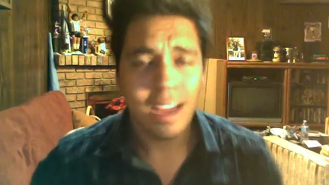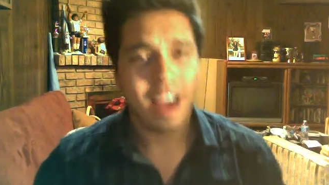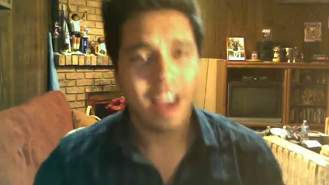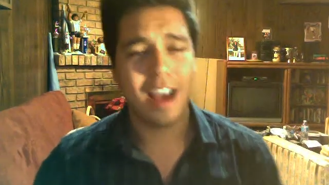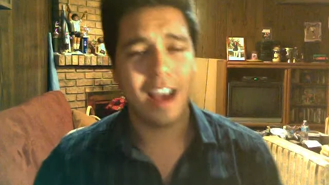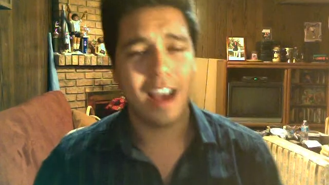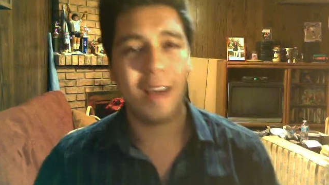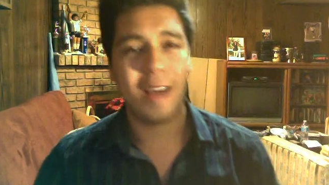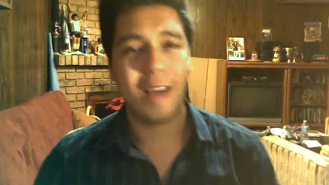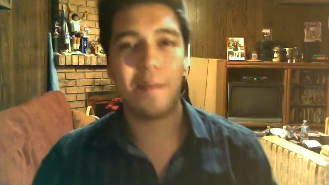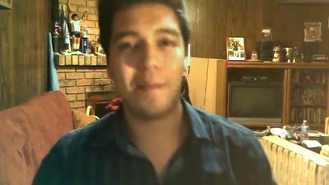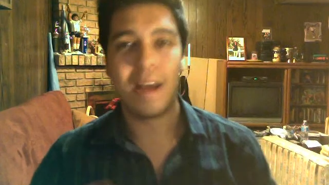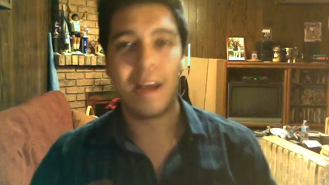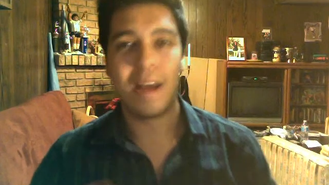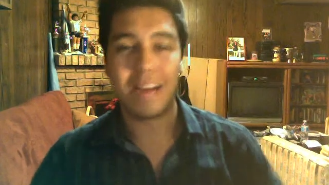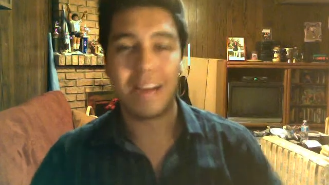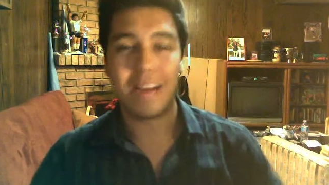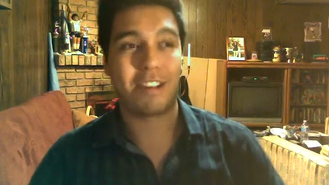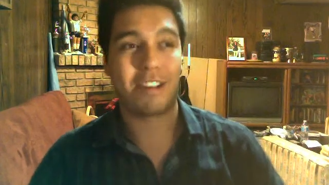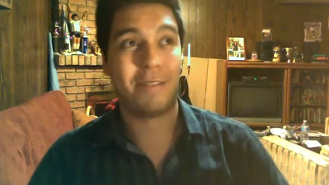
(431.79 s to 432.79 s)

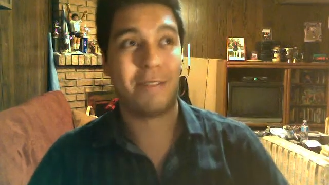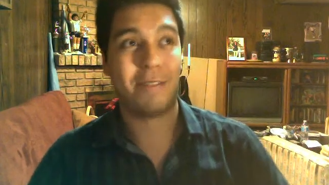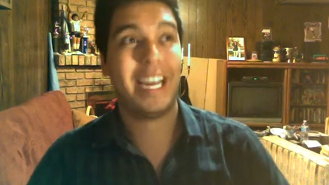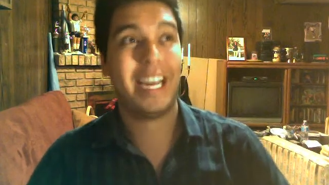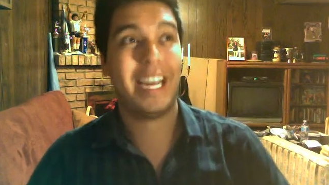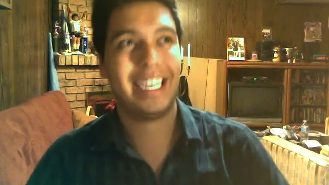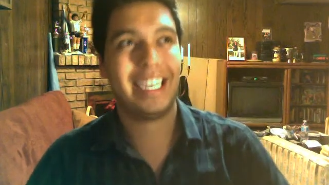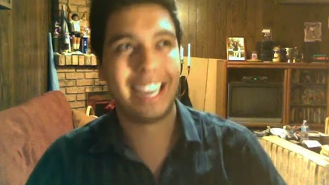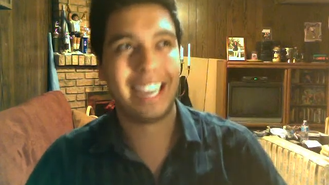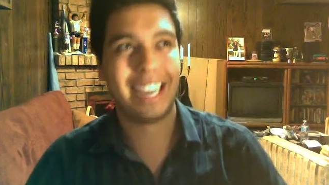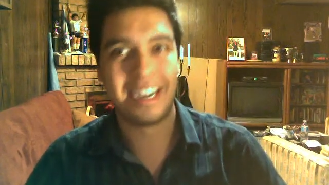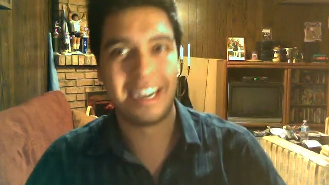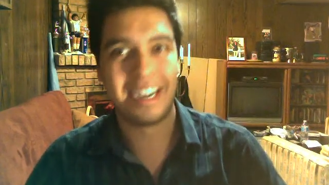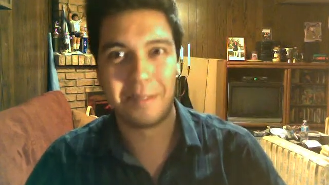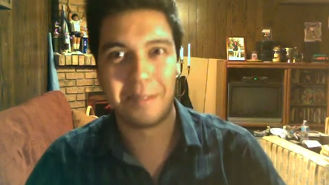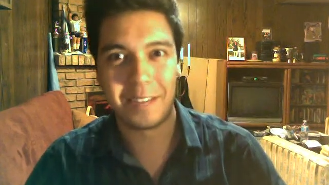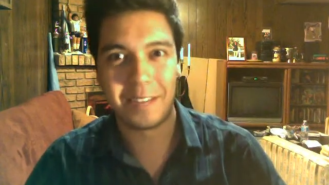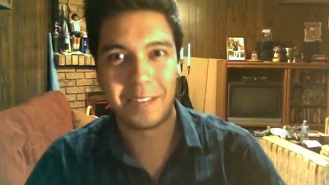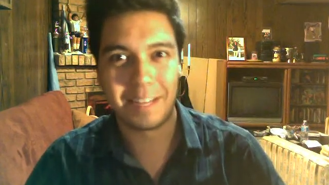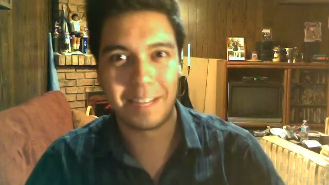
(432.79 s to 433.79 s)
I'm actually really excited
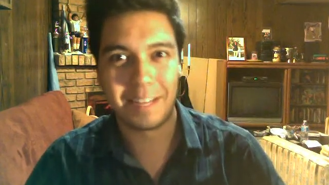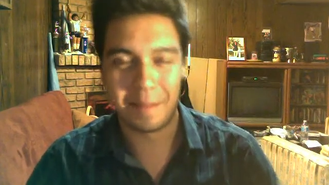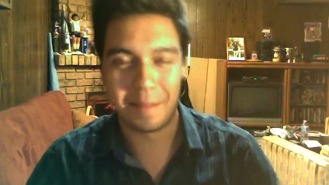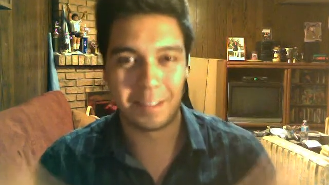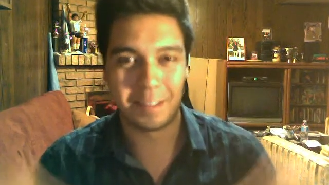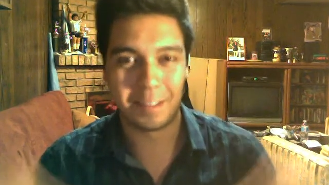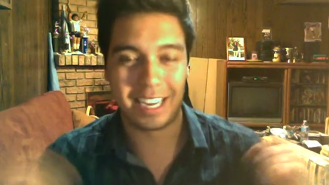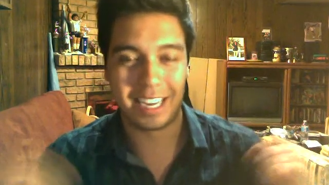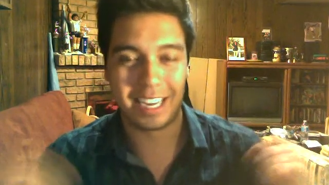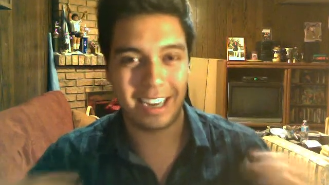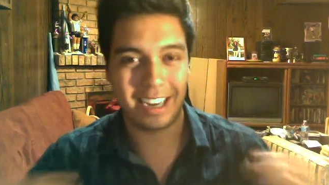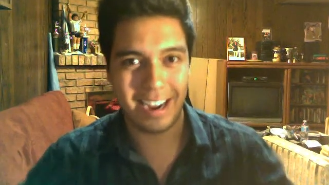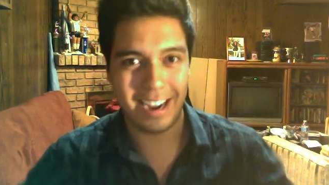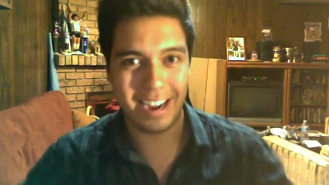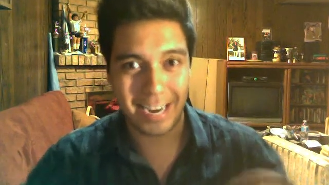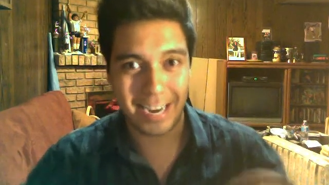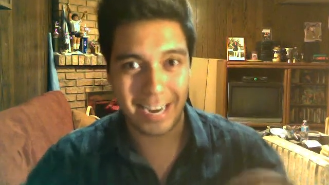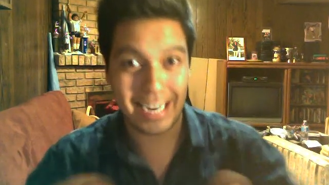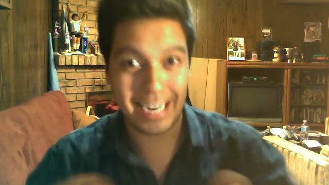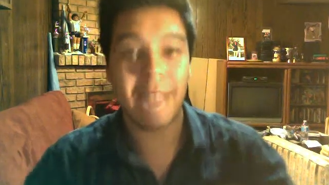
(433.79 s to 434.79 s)
I'm doing them. I was like,
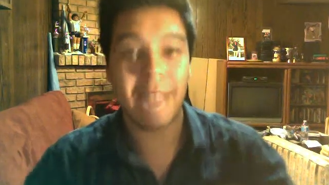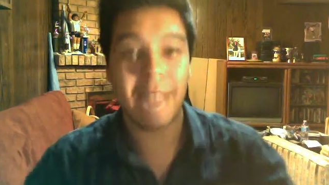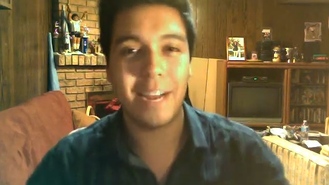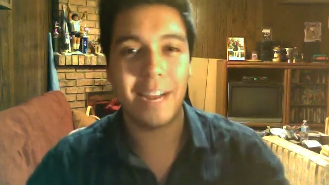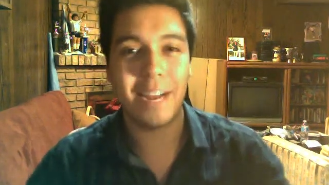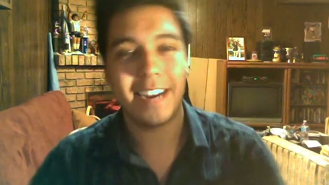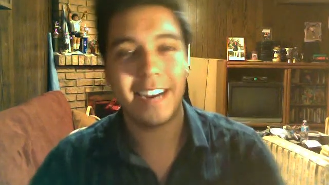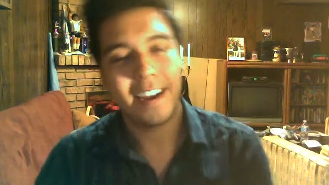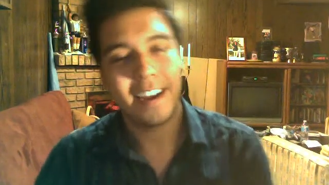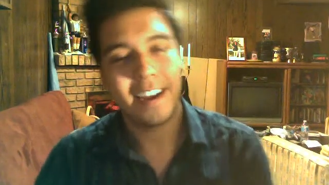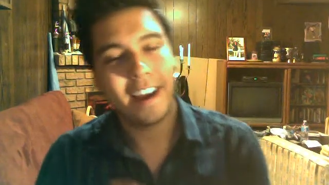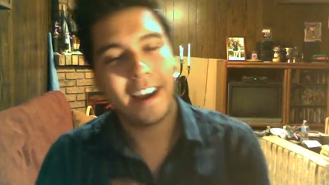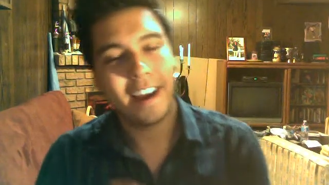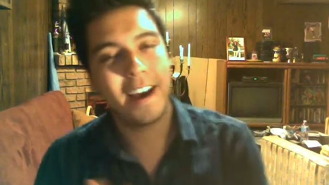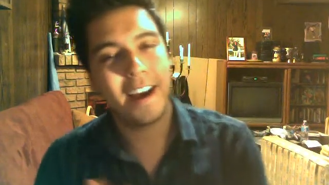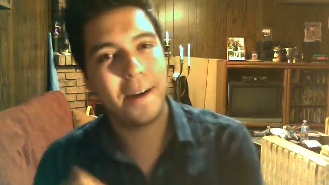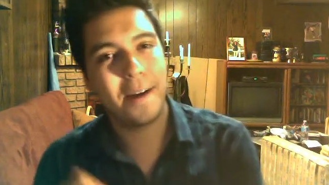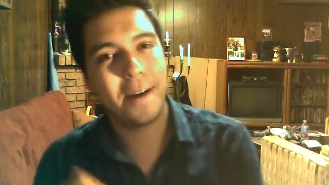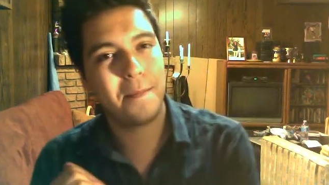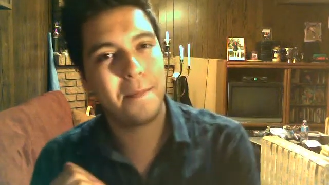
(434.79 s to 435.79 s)
oh, I can't wait.
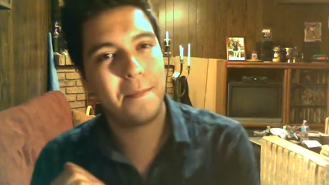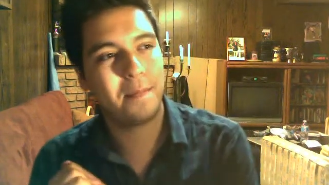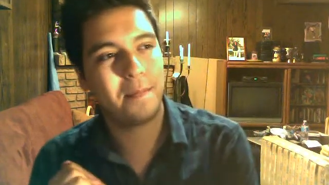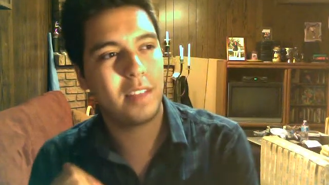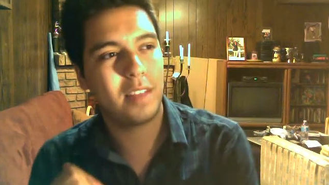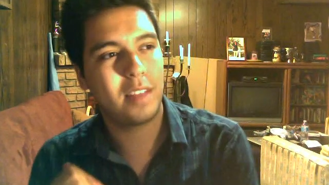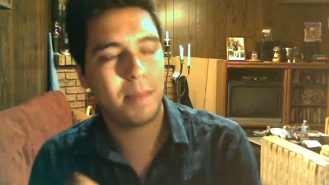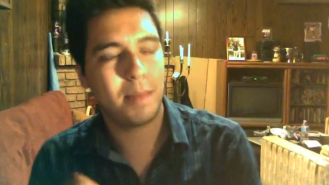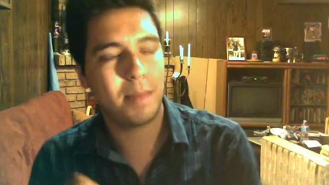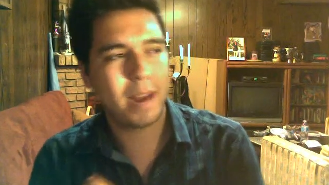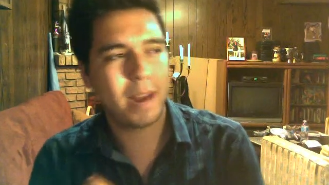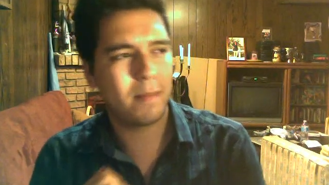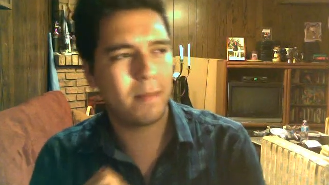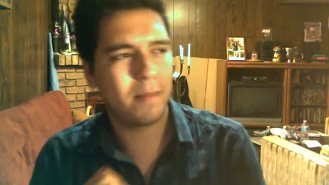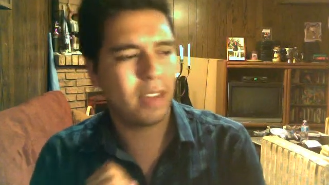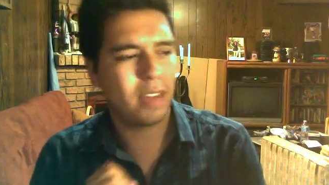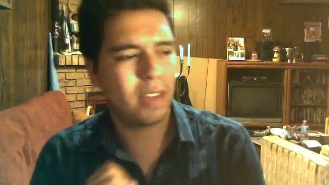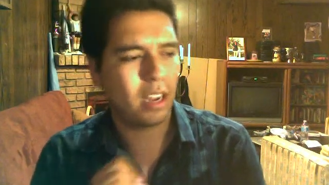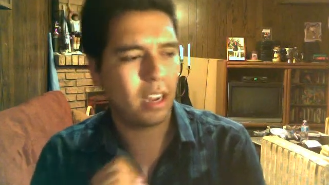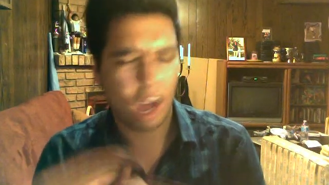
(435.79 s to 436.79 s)
But I'm
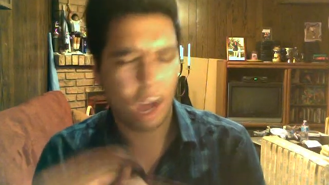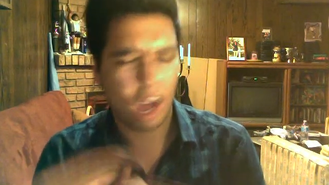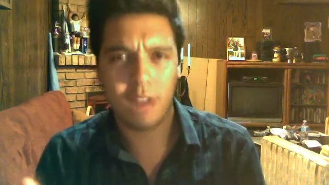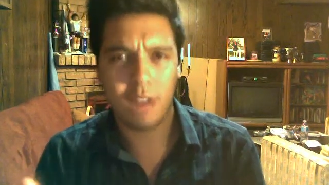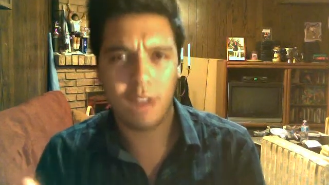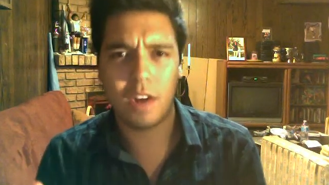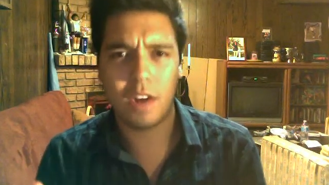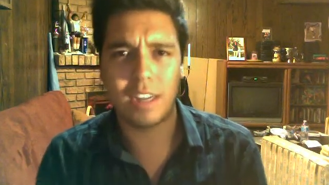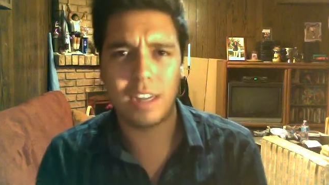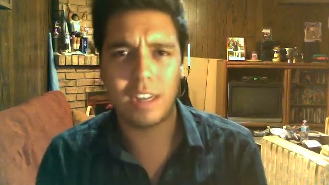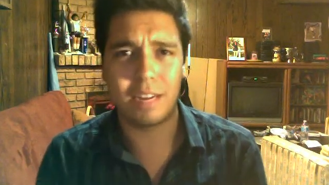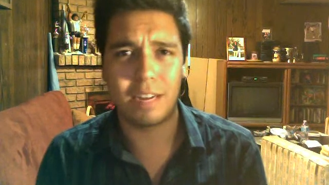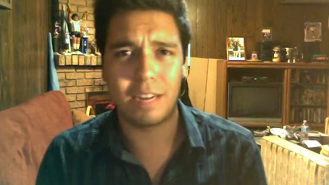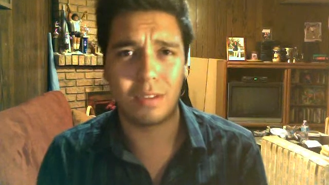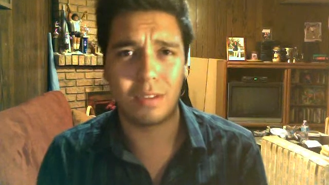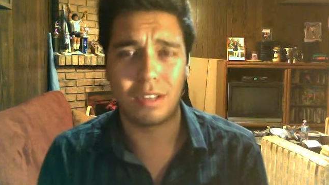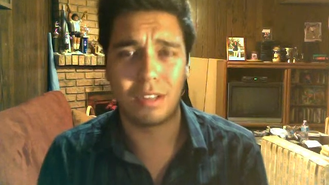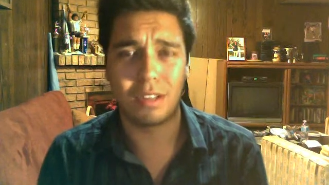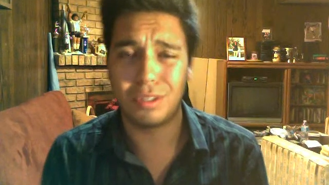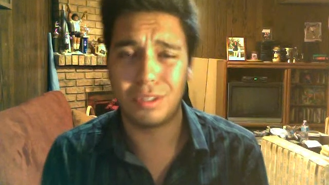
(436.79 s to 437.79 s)
caught off guard that it
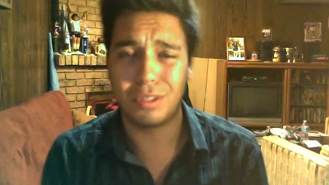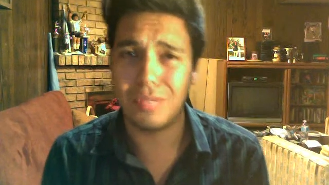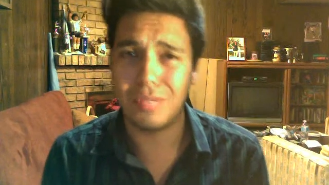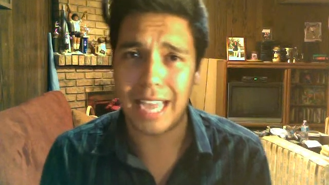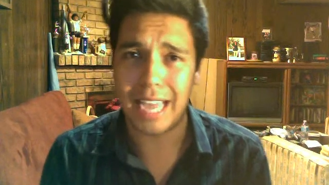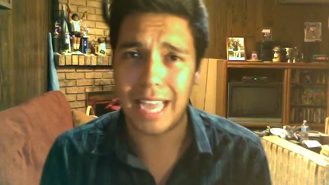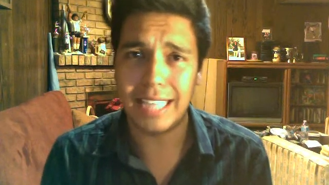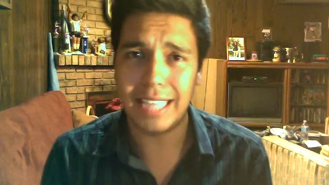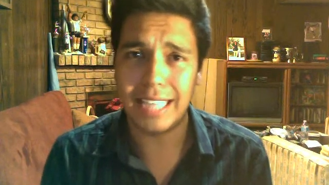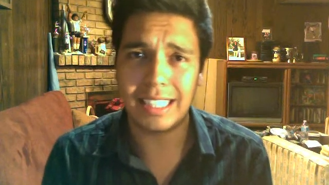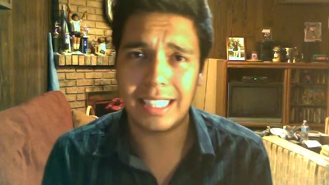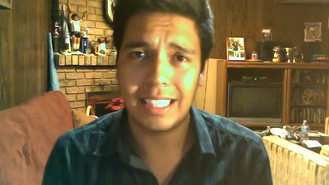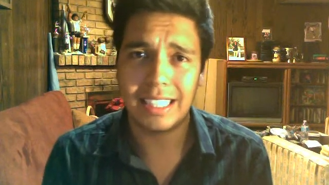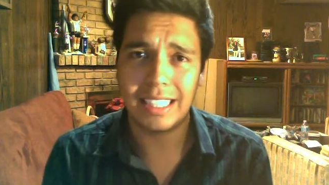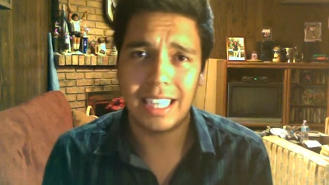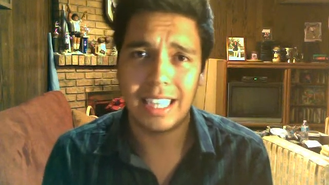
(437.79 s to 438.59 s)
was on Tuesdays.